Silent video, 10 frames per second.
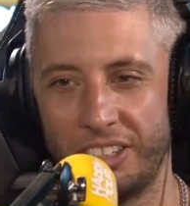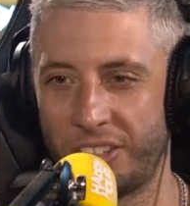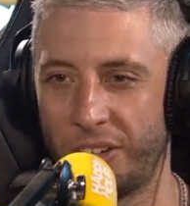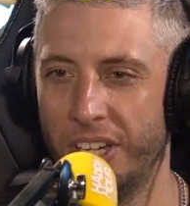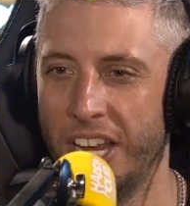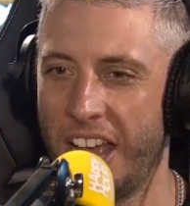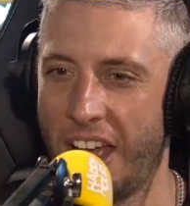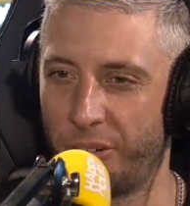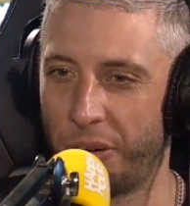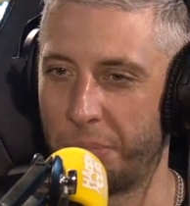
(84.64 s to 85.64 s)
So
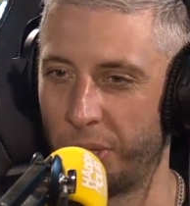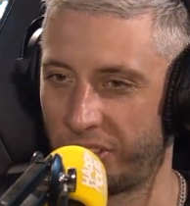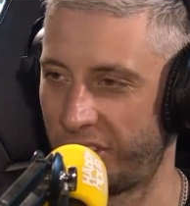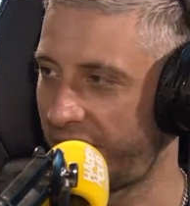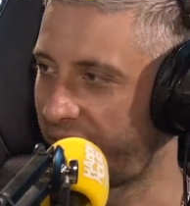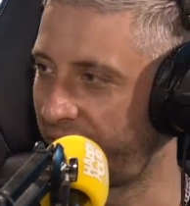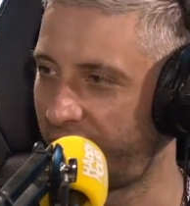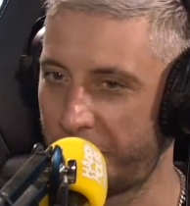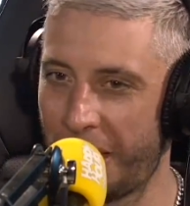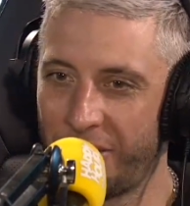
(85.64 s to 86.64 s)
everyone puts on like a
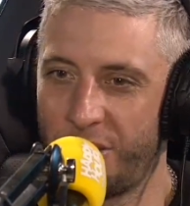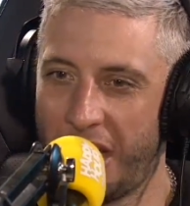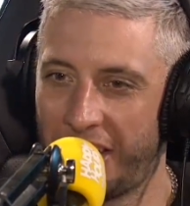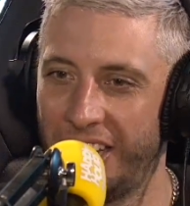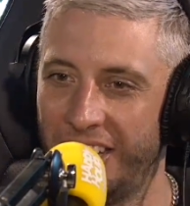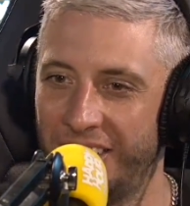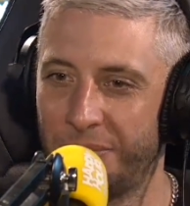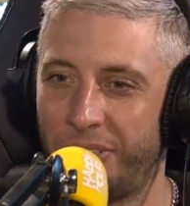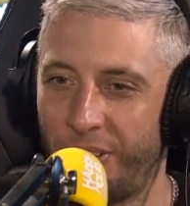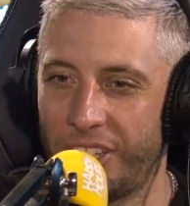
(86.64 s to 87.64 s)
clubhouse jacket
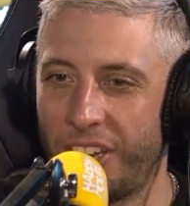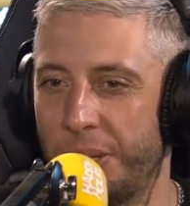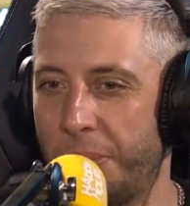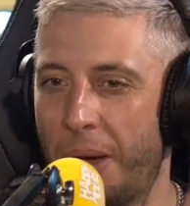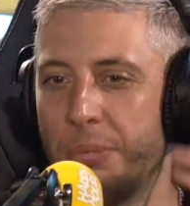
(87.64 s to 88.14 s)
before you go in the pub.